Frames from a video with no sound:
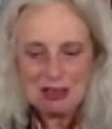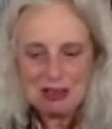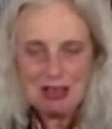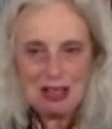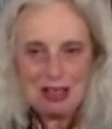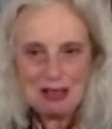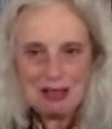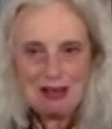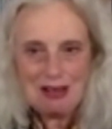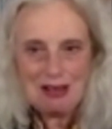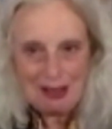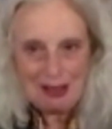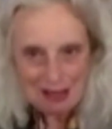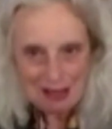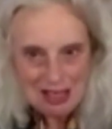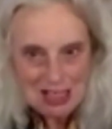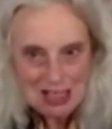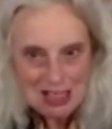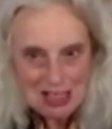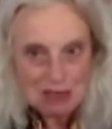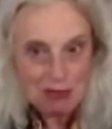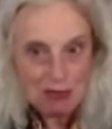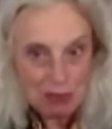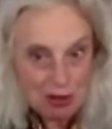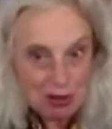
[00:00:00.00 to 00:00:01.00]
that is a
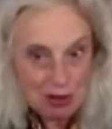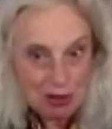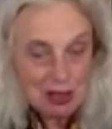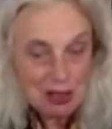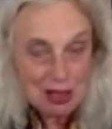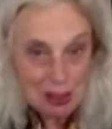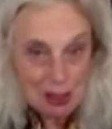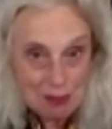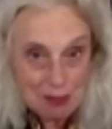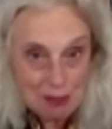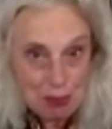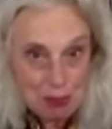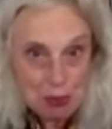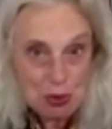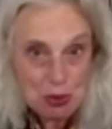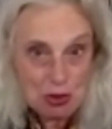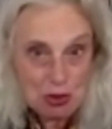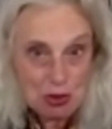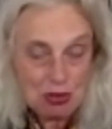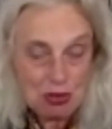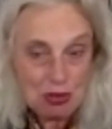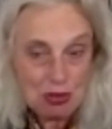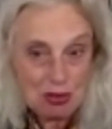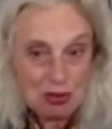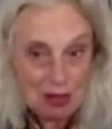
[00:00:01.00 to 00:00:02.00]
very
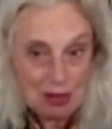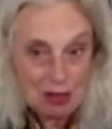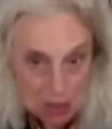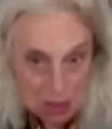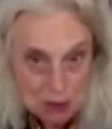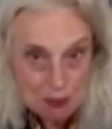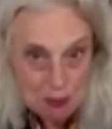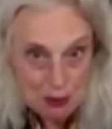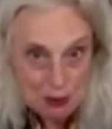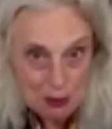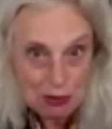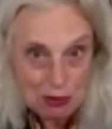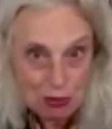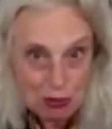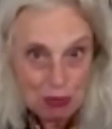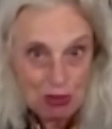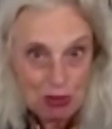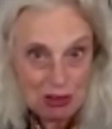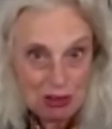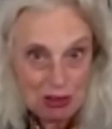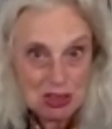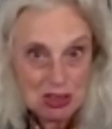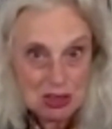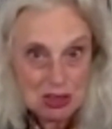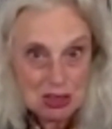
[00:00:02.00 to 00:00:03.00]
important aspect of
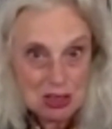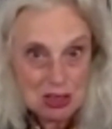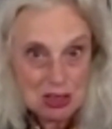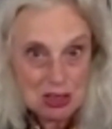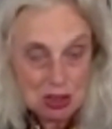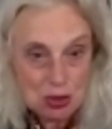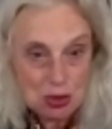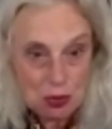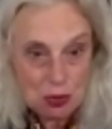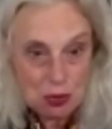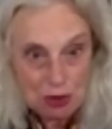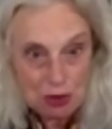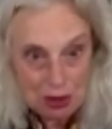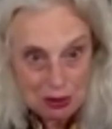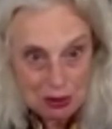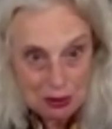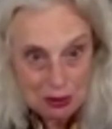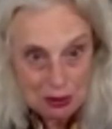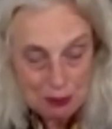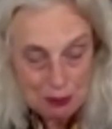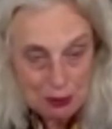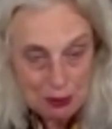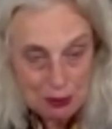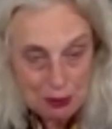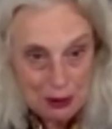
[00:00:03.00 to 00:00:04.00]
existential
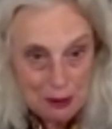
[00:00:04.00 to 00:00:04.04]
therapy.